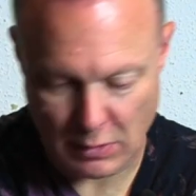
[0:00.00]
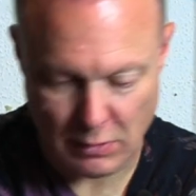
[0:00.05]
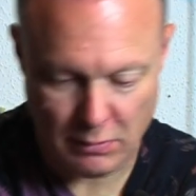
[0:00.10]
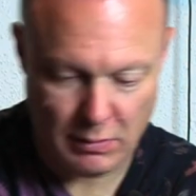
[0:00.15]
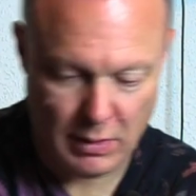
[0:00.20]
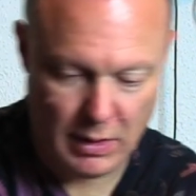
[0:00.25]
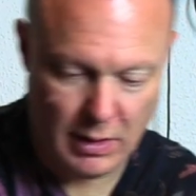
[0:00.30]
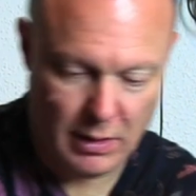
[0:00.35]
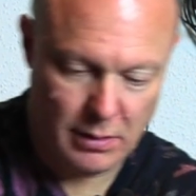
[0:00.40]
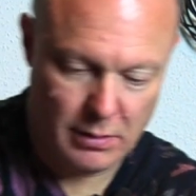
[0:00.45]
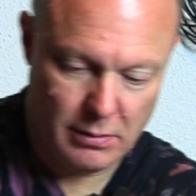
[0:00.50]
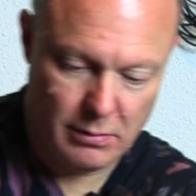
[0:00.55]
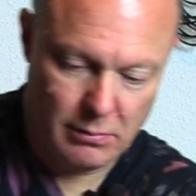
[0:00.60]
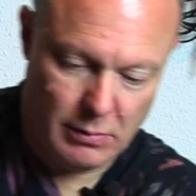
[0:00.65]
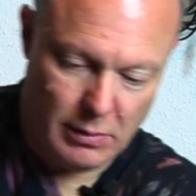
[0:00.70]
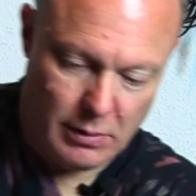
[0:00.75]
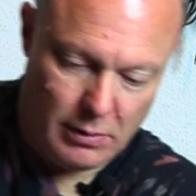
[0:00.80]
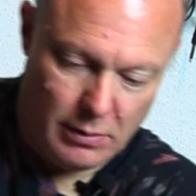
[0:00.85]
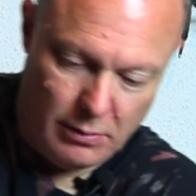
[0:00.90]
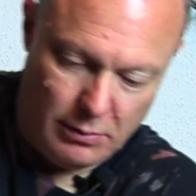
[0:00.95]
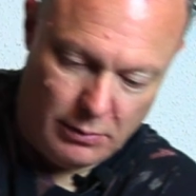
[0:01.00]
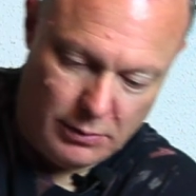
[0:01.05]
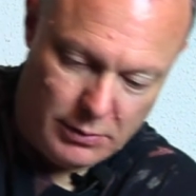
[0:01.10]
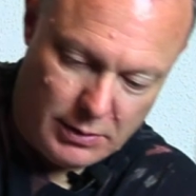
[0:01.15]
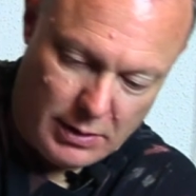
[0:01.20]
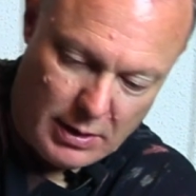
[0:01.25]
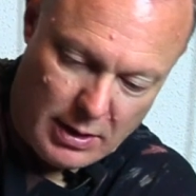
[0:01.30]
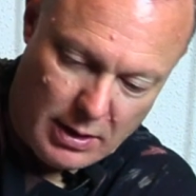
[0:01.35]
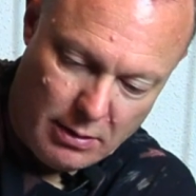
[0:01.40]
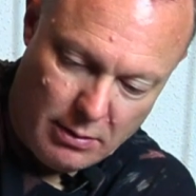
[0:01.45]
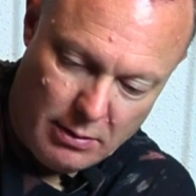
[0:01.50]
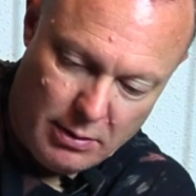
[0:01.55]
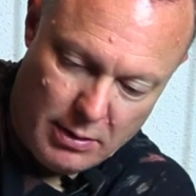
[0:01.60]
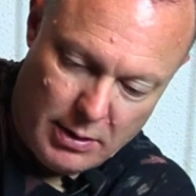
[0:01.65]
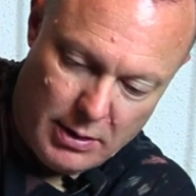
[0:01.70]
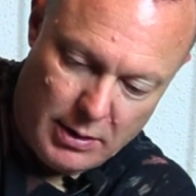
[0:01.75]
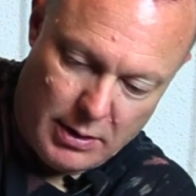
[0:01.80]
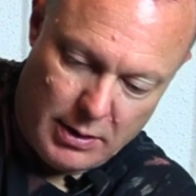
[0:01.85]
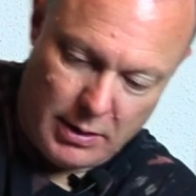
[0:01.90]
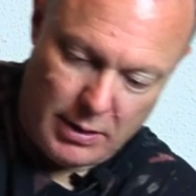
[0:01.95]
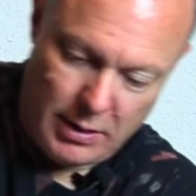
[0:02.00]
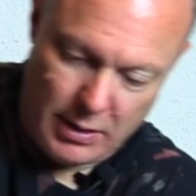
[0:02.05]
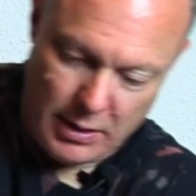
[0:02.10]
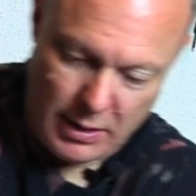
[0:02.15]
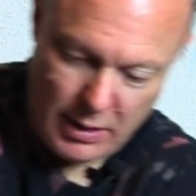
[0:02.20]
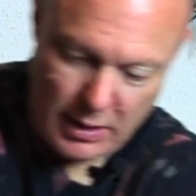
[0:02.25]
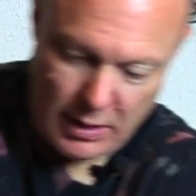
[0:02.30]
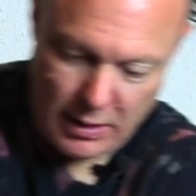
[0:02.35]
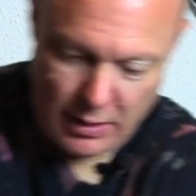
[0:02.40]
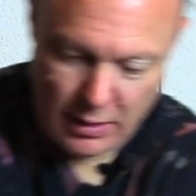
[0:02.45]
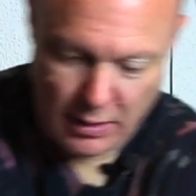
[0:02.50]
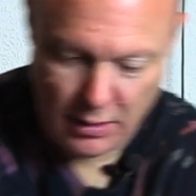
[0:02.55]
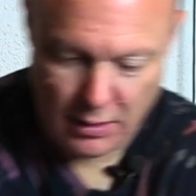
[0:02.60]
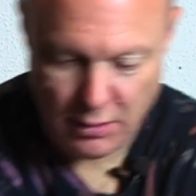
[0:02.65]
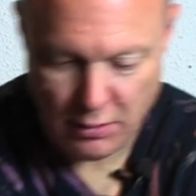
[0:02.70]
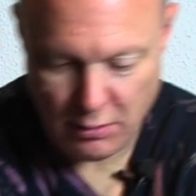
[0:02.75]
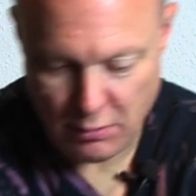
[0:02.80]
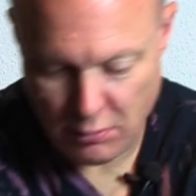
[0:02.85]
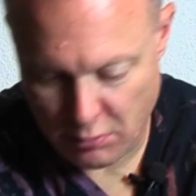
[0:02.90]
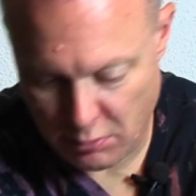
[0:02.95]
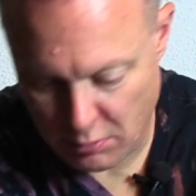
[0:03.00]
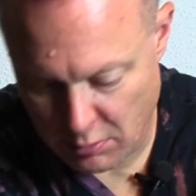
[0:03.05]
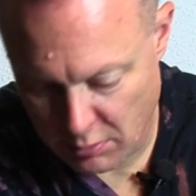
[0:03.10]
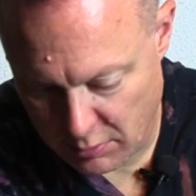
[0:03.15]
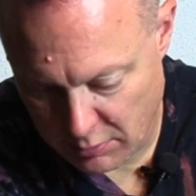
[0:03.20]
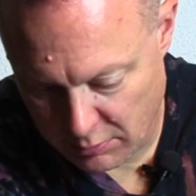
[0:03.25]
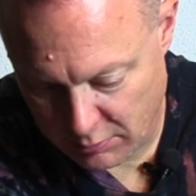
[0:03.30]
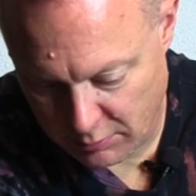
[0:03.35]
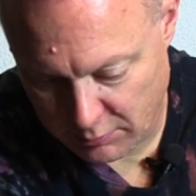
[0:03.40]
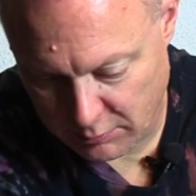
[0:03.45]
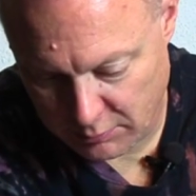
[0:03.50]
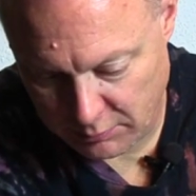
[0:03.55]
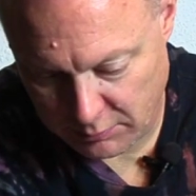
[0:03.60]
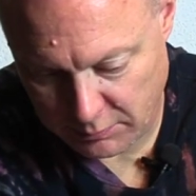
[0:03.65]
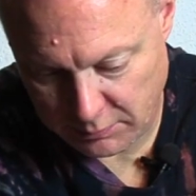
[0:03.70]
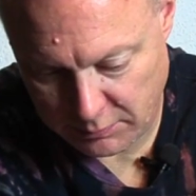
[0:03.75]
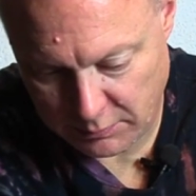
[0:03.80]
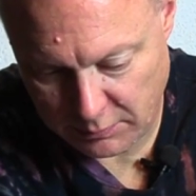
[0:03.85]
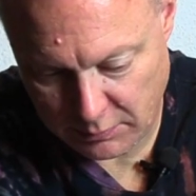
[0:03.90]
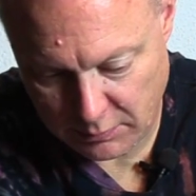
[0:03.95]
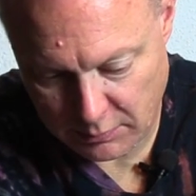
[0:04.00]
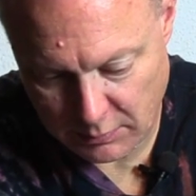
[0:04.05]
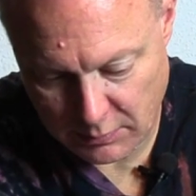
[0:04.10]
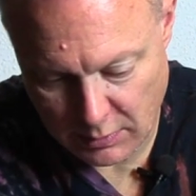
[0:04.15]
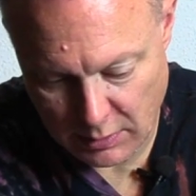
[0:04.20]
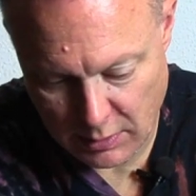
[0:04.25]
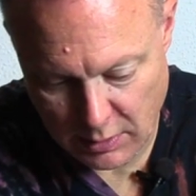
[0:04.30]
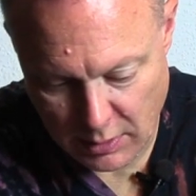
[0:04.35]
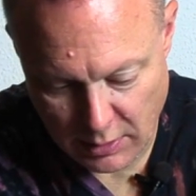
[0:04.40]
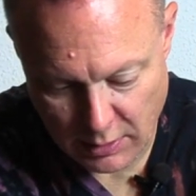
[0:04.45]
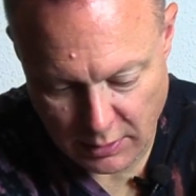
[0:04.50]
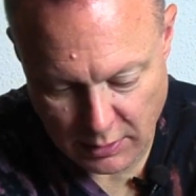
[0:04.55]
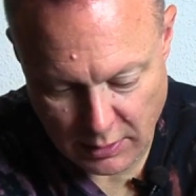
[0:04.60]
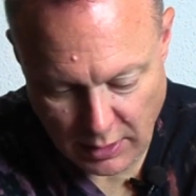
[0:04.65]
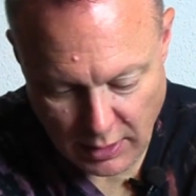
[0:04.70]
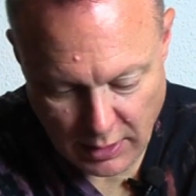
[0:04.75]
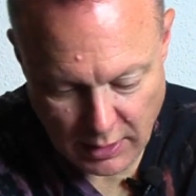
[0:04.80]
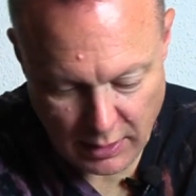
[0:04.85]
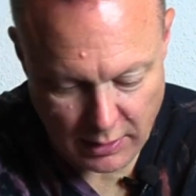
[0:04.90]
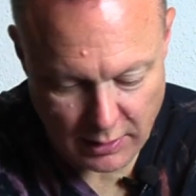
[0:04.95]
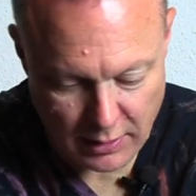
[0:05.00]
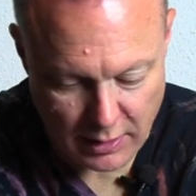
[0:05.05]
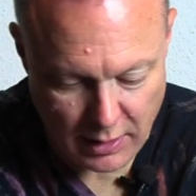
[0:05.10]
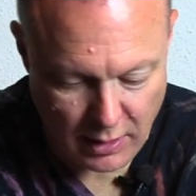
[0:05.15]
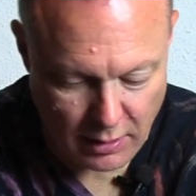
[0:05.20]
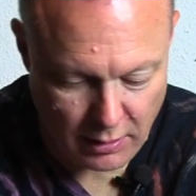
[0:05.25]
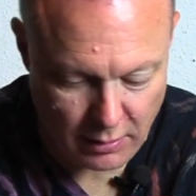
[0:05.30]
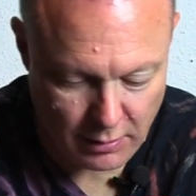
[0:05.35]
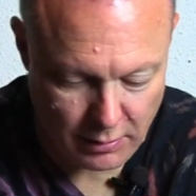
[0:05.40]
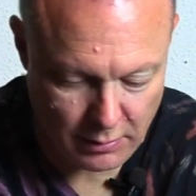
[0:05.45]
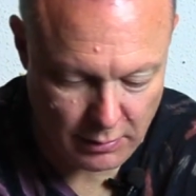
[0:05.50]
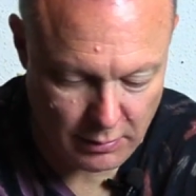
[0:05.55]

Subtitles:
All right, you're loose there, and then you untighten there,